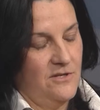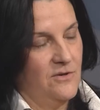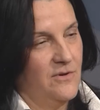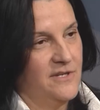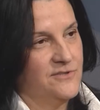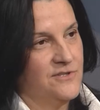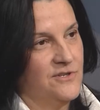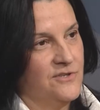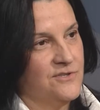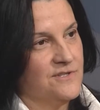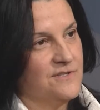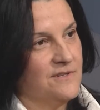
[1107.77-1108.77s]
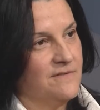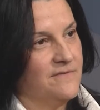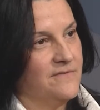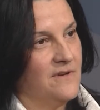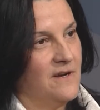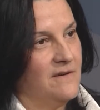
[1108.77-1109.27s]
institutions
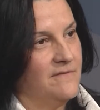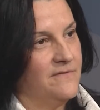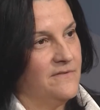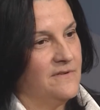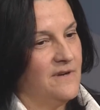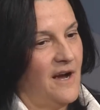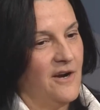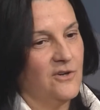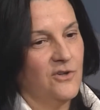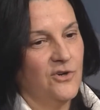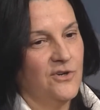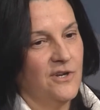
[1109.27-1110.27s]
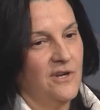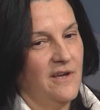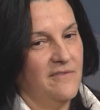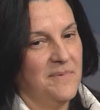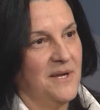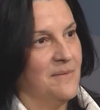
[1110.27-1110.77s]
of higher learning
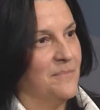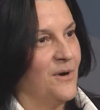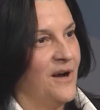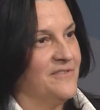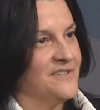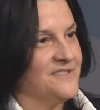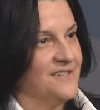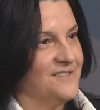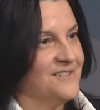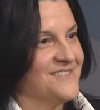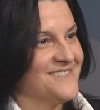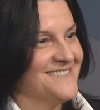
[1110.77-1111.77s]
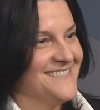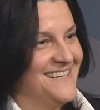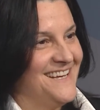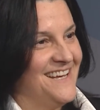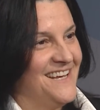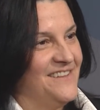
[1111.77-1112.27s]
have become profit centers.
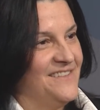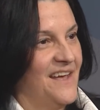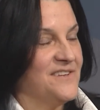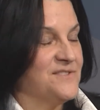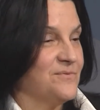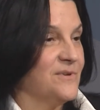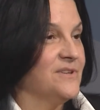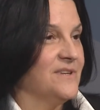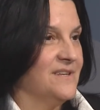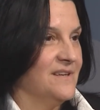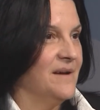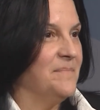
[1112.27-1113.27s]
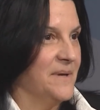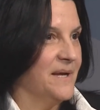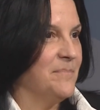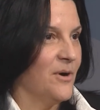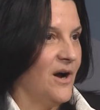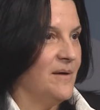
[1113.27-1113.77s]
And that's really a
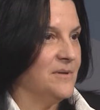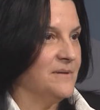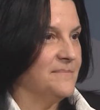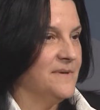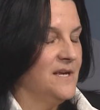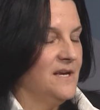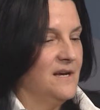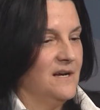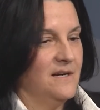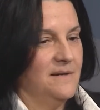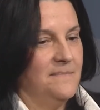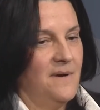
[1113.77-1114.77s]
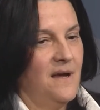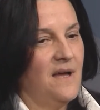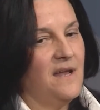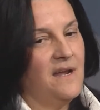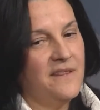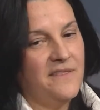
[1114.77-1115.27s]
big problem.
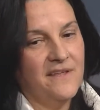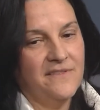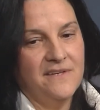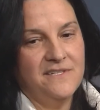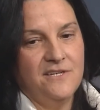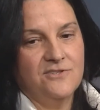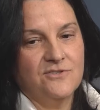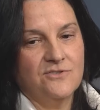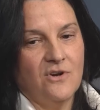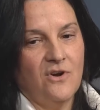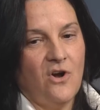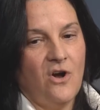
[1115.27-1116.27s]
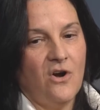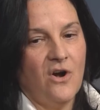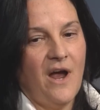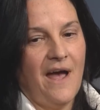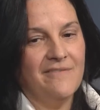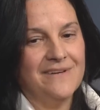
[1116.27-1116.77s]
And I think that teachers are
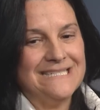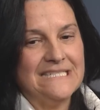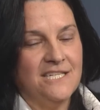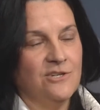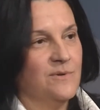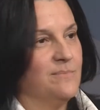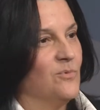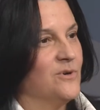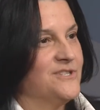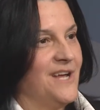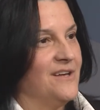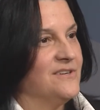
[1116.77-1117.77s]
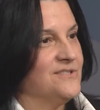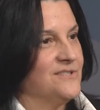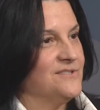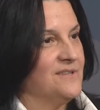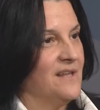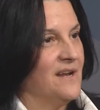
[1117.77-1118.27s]
having to deal with more
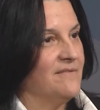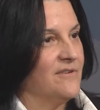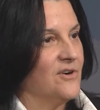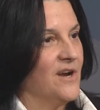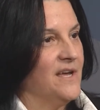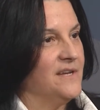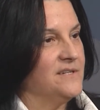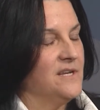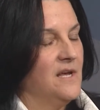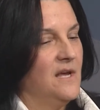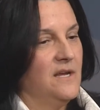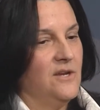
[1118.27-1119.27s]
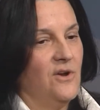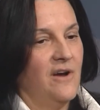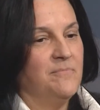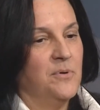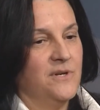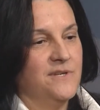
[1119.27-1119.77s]
challenges than ever. And, I
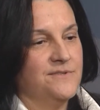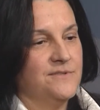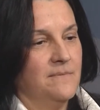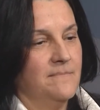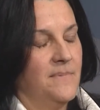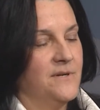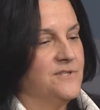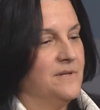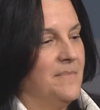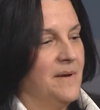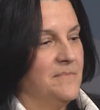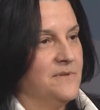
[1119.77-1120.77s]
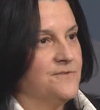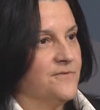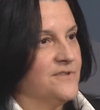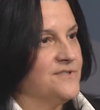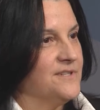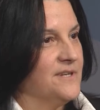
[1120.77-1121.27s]
put in some budget amendments for
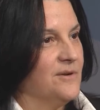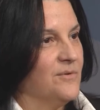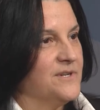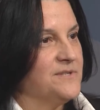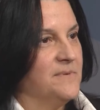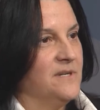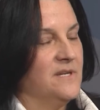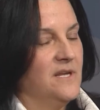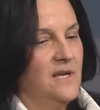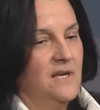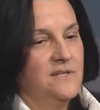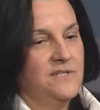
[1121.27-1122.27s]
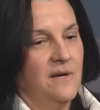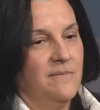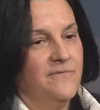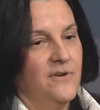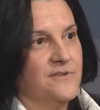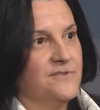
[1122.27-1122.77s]
the city of Richmond to
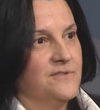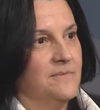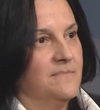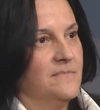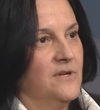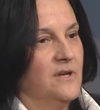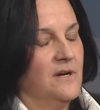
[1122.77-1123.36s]
help fund some